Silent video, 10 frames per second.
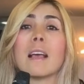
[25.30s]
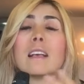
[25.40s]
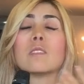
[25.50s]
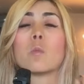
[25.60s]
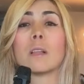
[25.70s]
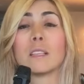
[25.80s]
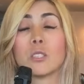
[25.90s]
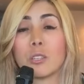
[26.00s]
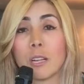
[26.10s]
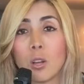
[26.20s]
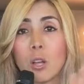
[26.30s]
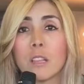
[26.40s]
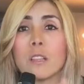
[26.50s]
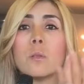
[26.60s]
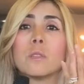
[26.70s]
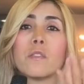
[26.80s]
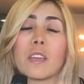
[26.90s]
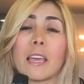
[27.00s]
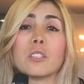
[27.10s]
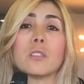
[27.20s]
as well as turn on all the
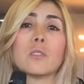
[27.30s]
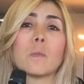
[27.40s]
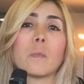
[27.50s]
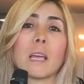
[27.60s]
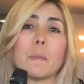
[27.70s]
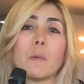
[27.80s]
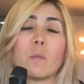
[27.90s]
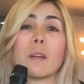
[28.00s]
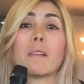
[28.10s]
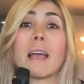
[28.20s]
notifications to become aware